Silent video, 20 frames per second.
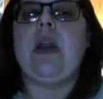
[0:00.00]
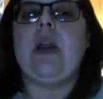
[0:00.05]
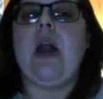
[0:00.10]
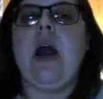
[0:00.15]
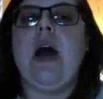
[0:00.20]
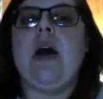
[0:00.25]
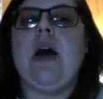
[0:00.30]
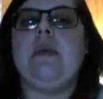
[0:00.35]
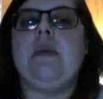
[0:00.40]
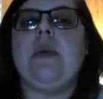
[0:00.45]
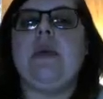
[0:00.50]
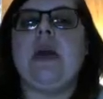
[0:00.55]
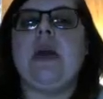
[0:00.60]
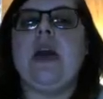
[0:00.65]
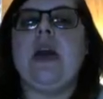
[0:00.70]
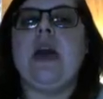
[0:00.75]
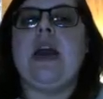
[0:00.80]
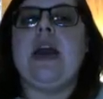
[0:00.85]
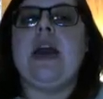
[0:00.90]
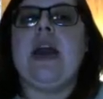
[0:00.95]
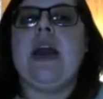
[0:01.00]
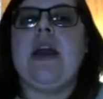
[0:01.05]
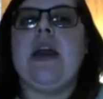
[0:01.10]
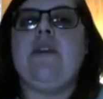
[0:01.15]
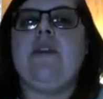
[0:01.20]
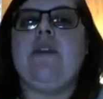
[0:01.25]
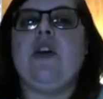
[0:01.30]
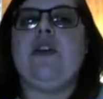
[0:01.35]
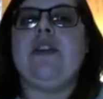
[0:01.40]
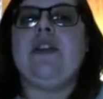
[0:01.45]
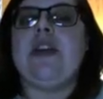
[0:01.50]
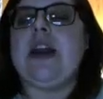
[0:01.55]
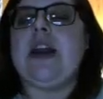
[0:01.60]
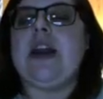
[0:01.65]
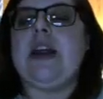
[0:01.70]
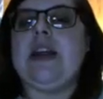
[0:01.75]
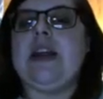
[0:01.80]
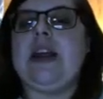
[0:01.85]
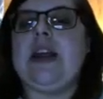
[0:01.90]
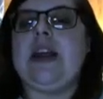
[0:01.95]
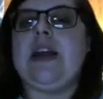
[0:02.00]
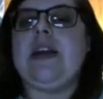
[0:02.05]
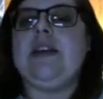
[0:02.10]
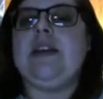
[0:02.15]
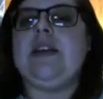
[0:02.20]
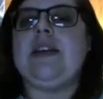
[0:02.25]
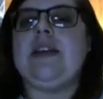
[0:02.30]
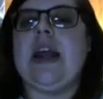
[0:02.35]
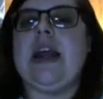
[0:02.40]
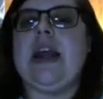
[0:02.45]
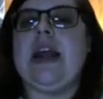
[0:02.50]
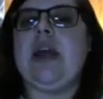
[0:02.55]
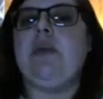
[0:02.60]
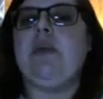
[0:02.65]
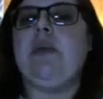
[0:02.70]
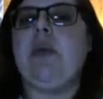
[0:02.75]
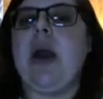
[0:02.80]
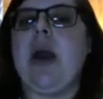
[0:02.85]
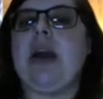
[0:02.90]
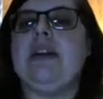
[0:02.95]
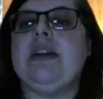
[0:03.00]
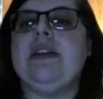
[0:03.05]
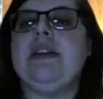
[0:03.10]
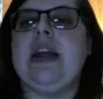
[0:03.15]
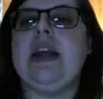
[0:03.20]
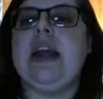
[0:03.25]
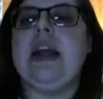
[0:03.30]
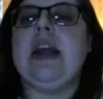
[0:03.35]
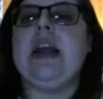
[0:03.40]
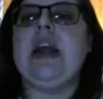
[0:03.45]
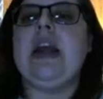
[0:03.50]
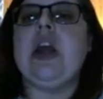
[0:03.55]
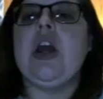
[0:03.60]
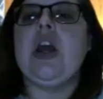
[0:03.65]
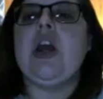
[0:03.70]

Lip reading: If you study these and keep practicing,